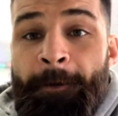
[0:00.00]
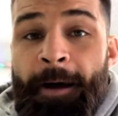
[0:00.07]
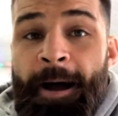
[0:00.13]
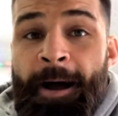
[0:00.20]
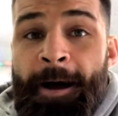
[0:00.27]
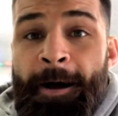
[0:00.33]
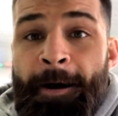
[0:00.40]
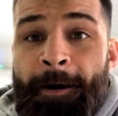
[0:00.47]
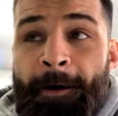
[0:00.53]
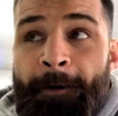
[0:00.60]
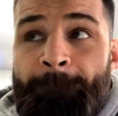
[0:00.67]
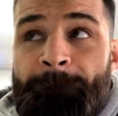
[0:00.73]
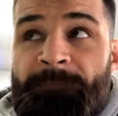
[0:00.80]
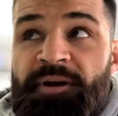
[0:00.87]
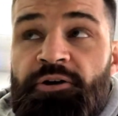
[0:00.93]
uh,
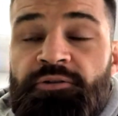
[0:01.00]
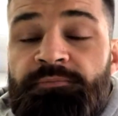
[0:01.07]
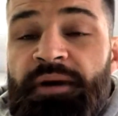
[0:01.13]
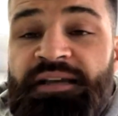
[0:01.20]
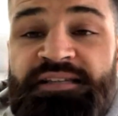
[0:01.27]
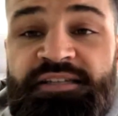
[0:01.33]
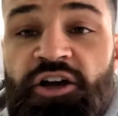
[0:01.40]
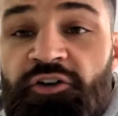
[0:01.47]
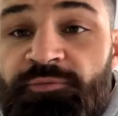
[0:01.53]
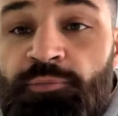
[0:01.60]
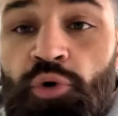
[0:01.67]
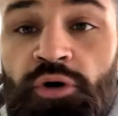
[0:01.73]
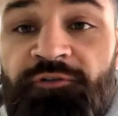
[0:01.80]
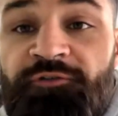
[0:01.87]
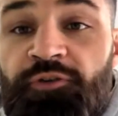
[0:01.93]
build myself
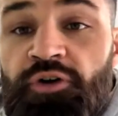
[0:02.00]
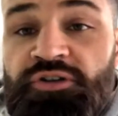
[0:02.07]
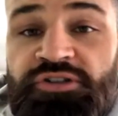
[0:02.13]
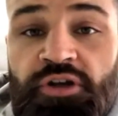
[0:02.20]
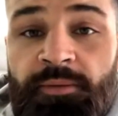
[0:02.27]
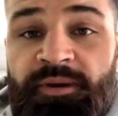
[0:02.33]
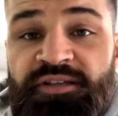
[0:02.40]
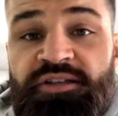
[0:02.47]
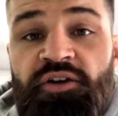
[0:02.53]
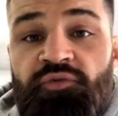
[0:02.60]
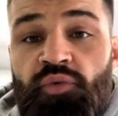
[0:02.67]
more and focus on myself.